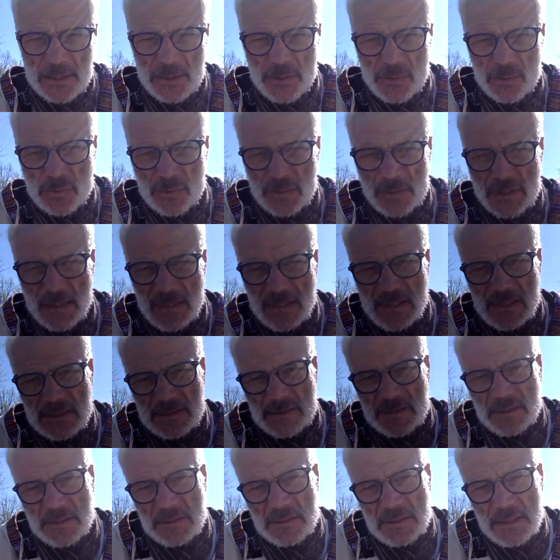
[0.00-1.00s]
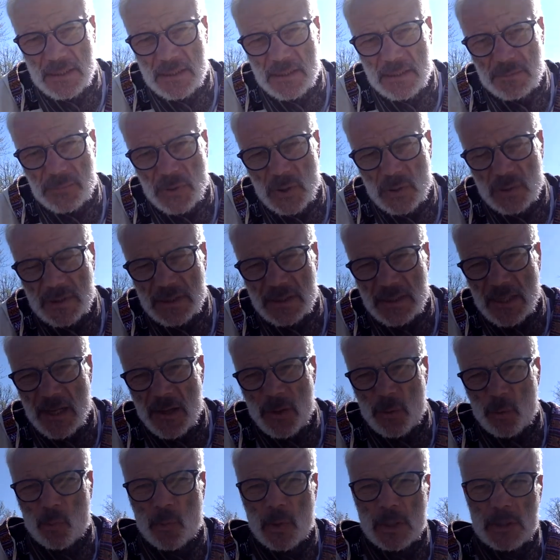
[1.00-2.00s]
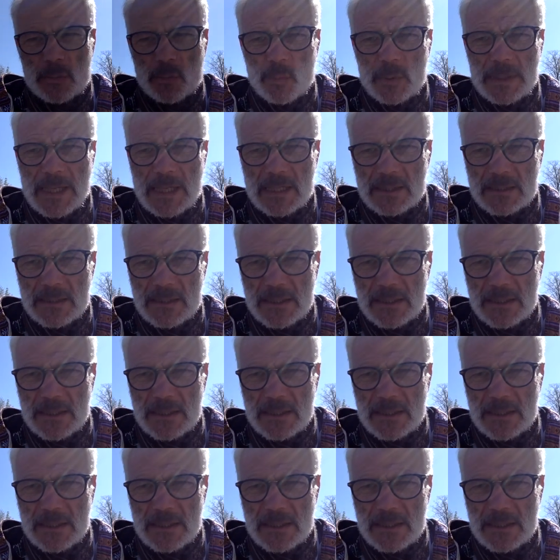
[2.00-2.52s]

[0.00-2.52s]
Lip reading: issues, to think about it. What we are